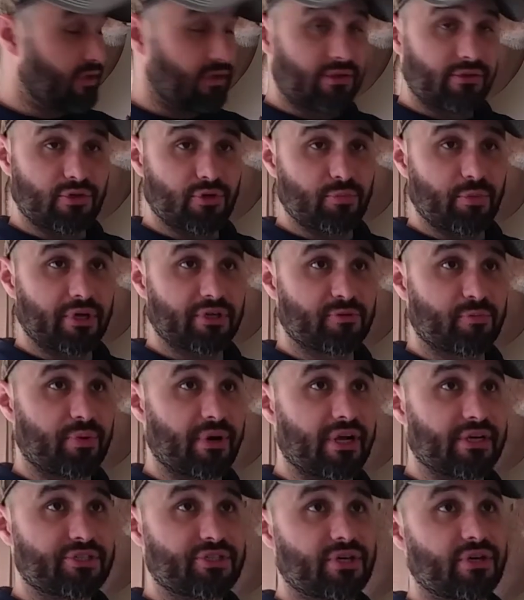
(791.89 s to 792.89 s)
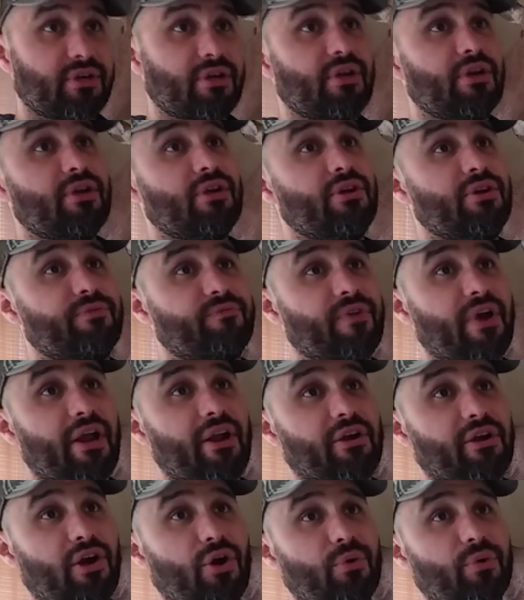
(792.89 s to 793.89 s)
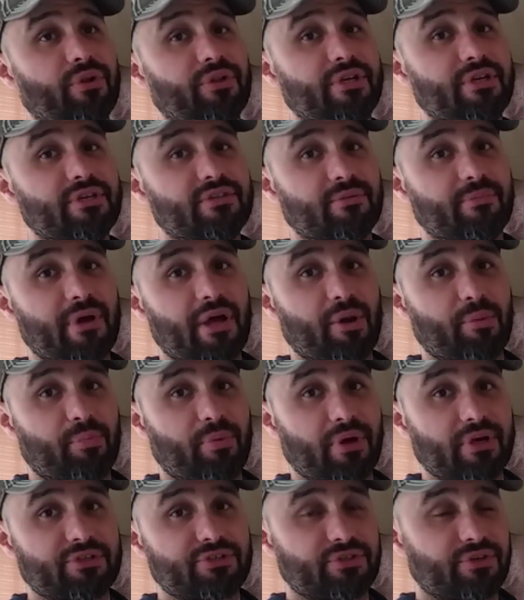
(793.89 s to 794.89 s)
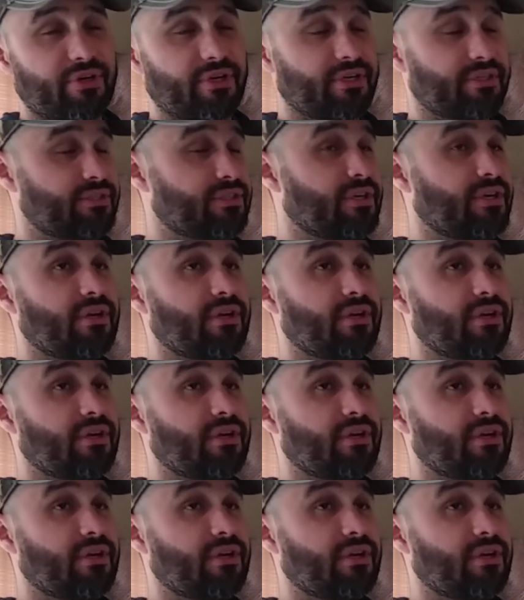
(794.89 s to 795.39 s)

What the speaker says: Too much pressure, you've got to go where least amount of pressure is.